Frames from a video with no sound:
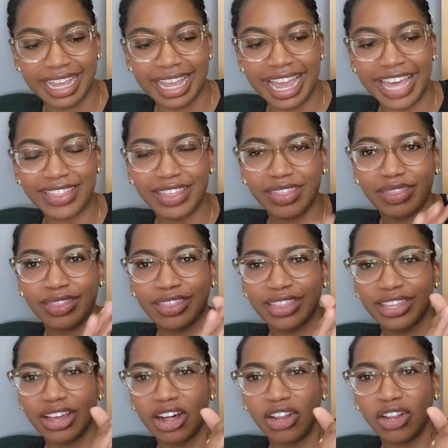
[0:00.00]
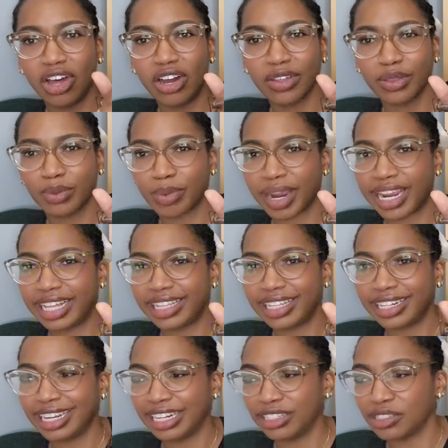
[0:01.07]
And then along the raglan,
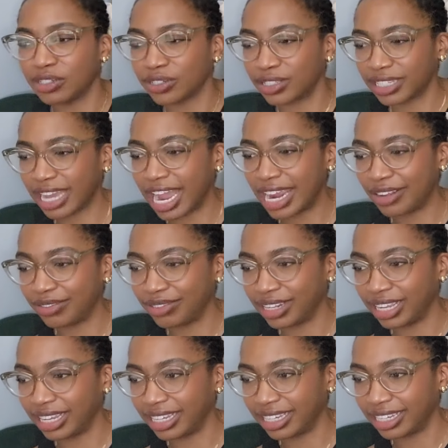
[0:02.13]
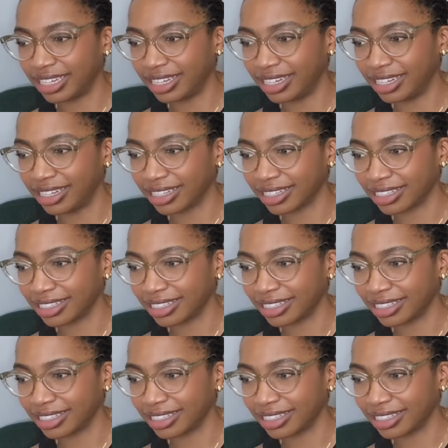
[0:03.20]
it looks kind of like a